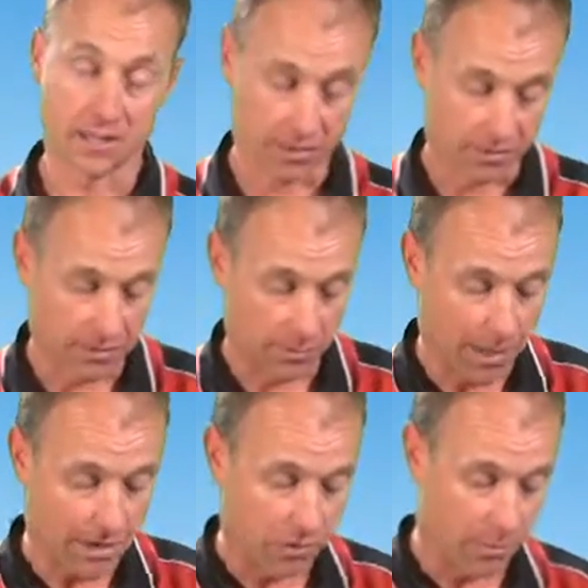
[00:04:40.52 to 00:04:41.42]
obviously
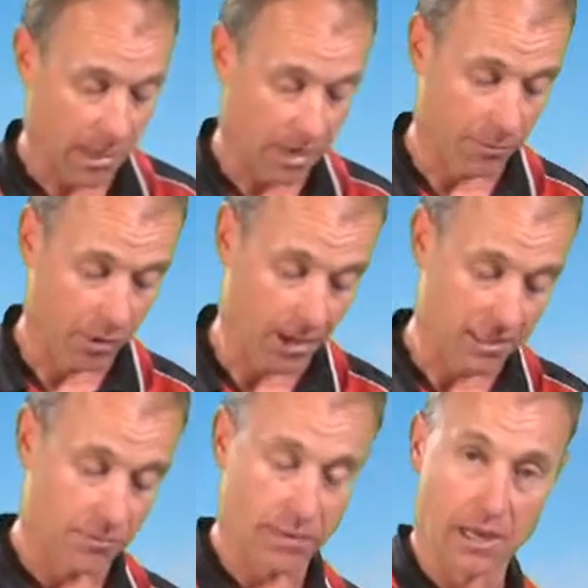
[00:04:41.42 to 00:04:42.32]
battery powered products
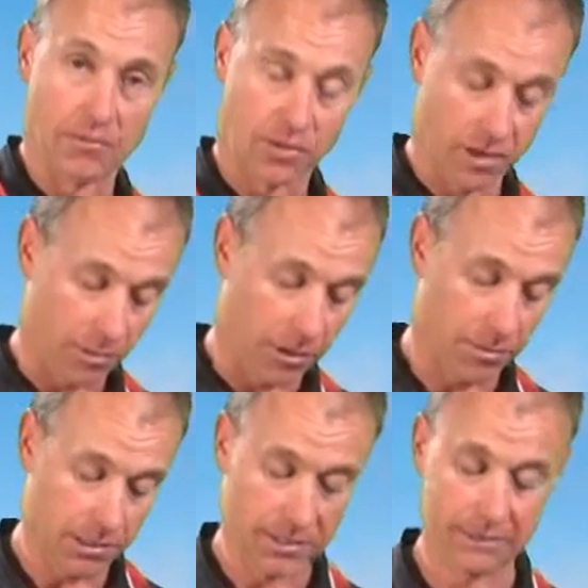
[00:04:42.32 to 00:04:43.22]
have become very
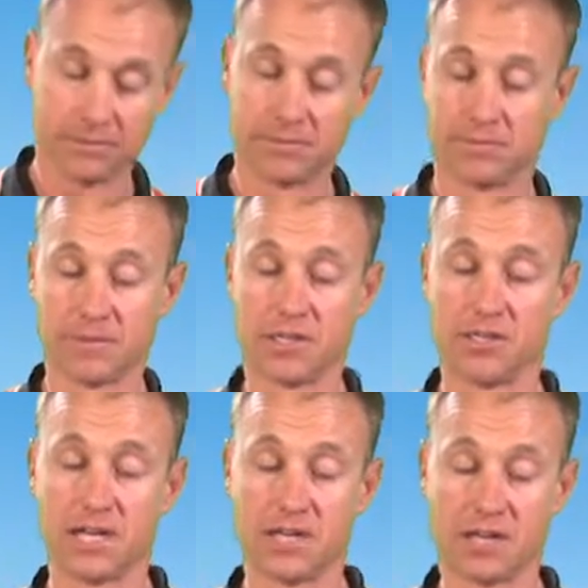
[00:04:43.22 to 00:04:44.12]
popular, and
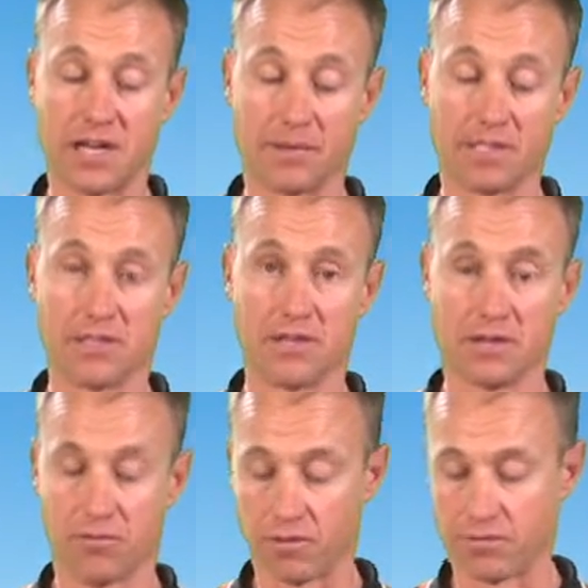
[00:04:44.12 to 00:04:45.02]
chain sharpening is no
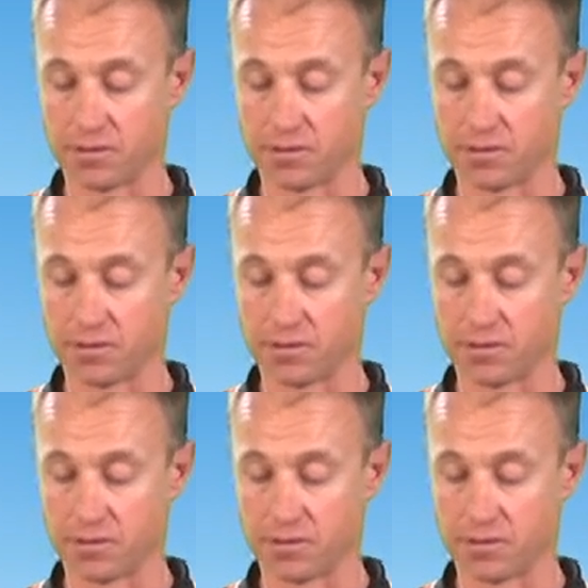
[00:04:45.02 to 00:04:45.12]
different.